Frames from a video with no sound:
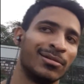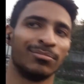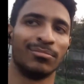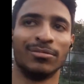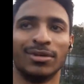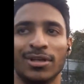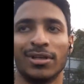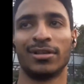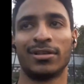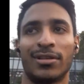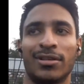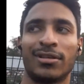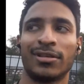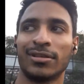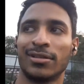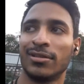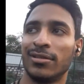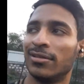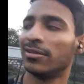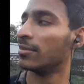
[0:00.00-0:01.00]
but
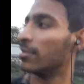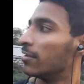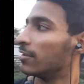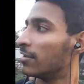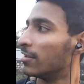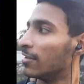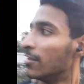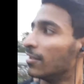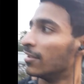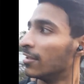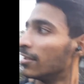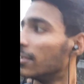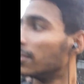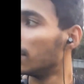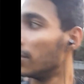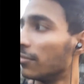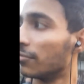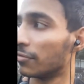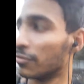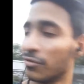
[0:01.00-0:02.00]

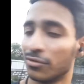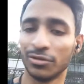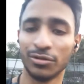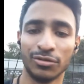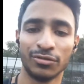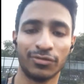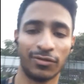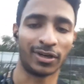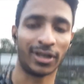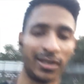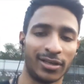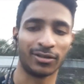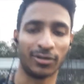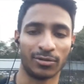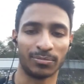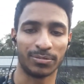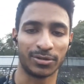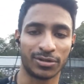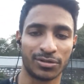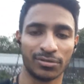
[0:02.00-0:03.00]
if you do find an
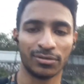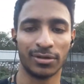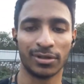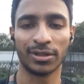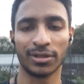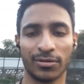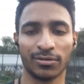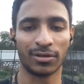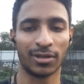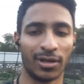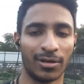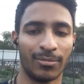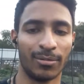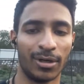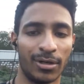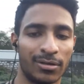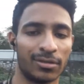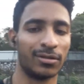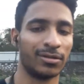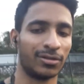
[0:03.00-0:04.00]
opportunity to come
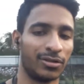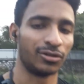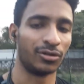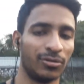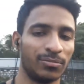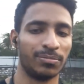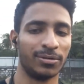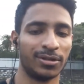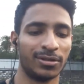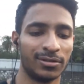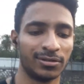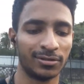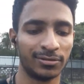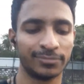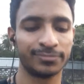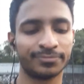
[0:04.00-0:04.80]
out in the open